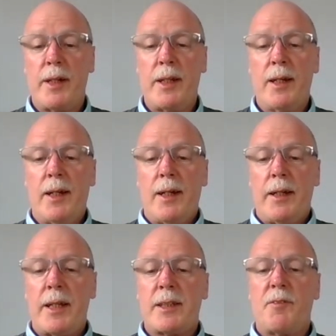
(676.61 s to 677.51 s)
And
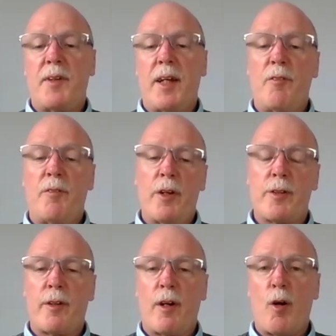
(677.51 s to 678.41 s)
that's a fairly
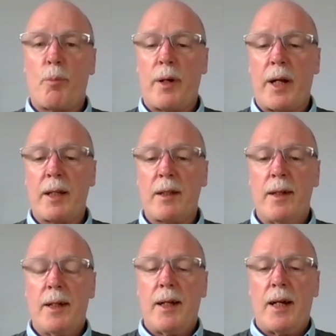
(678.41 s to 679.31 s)
versatile product,
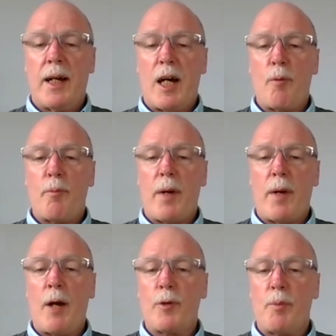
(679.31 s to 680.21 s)

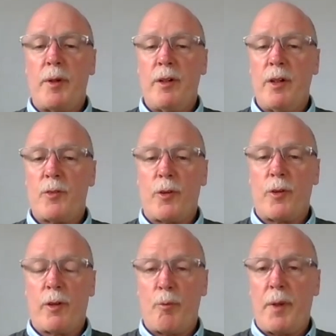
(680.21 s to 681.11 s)
able to be used for a
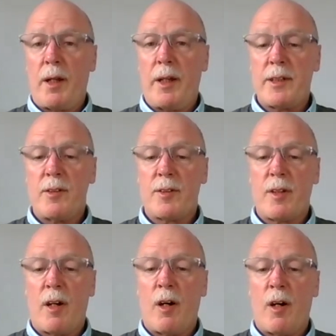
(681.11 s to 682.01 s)
lot of Middle Eastern
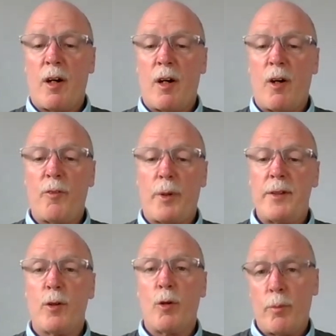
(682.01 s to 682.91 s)
style
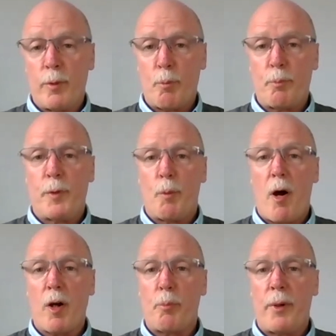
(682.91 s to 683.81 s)
flatbreads or the
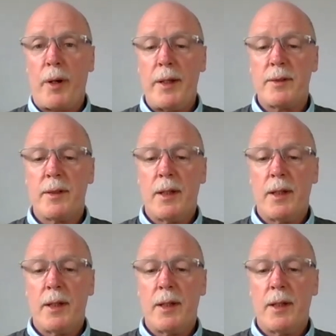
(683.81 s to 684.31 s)
pocket breads.